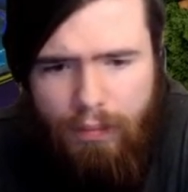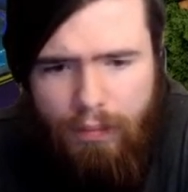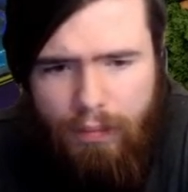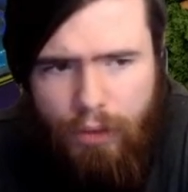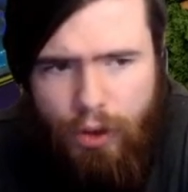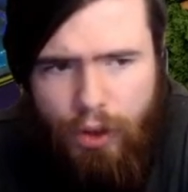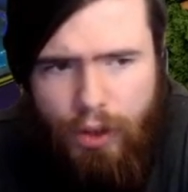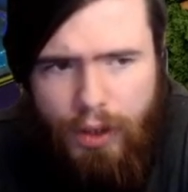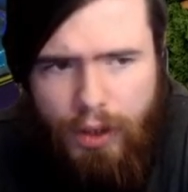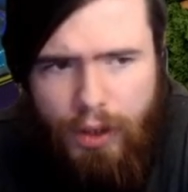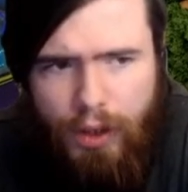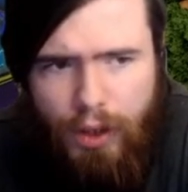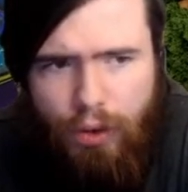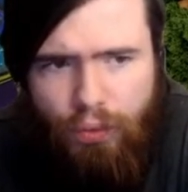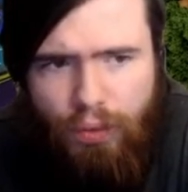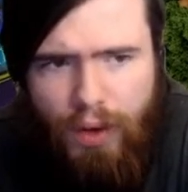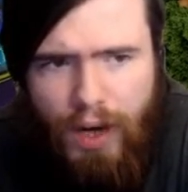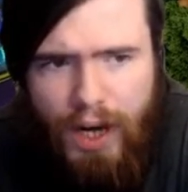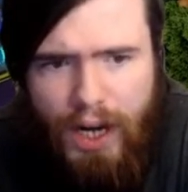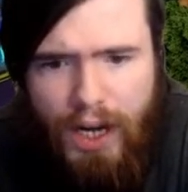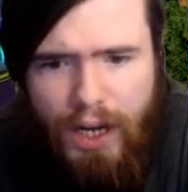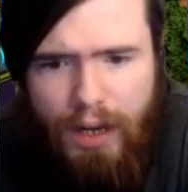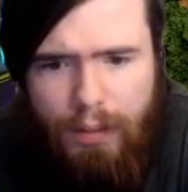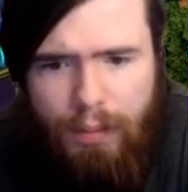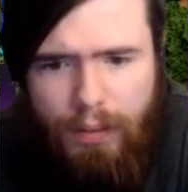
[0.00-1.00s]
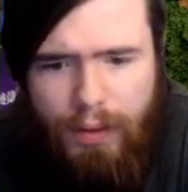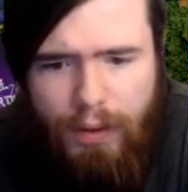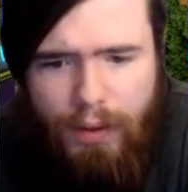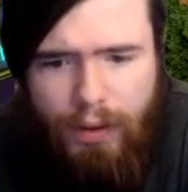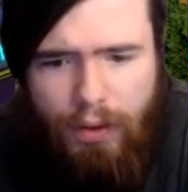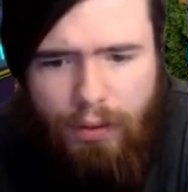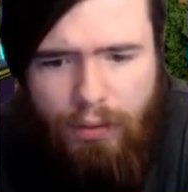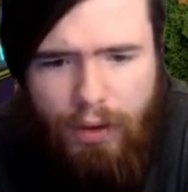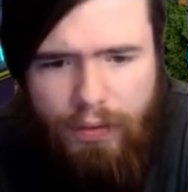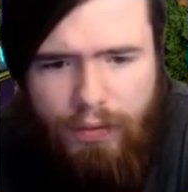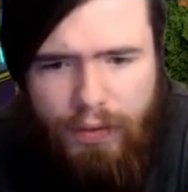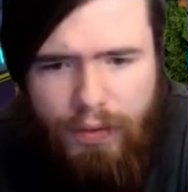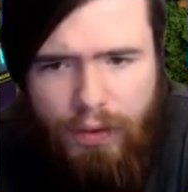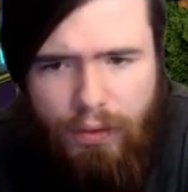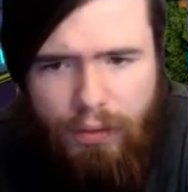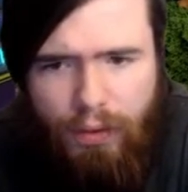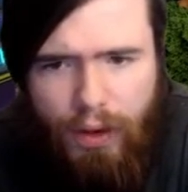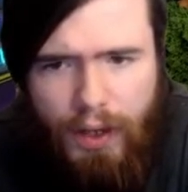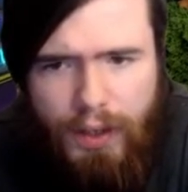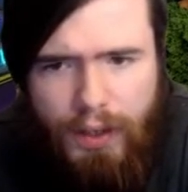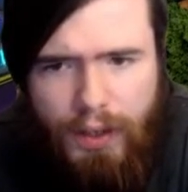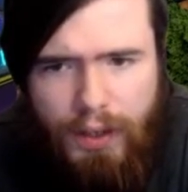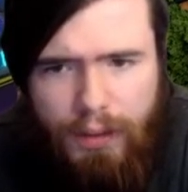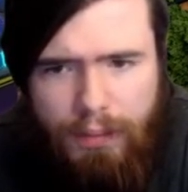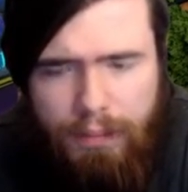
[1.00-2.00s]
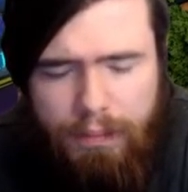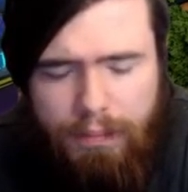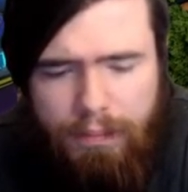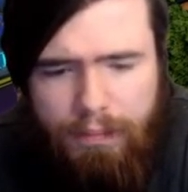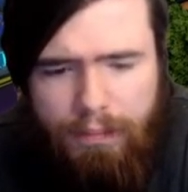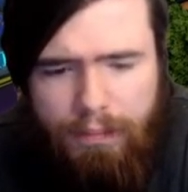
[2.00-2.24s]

We're gonna grab the Griffin Rider.